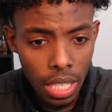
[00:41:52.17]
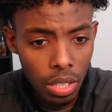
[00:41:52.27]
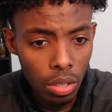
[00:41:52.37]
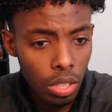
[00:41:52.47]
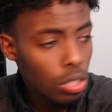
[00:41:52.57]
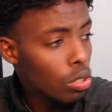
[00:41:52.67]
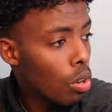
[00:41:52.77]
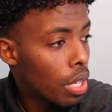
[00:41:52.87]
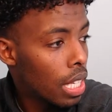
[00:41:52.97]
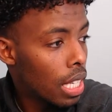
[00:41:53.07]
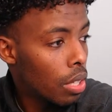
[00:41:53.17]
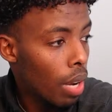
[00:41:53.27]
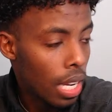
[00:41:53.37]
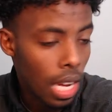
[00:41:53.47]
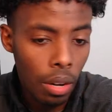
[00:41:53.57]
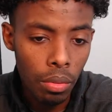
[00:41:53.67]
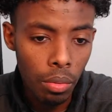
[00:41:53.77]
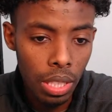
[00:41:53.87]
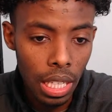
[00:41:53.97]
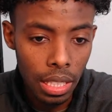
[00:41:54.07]
looking to go here right now with
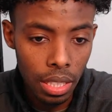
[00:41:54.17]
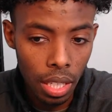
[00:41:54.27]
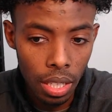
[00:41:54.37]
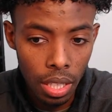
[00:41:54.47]
Tesla,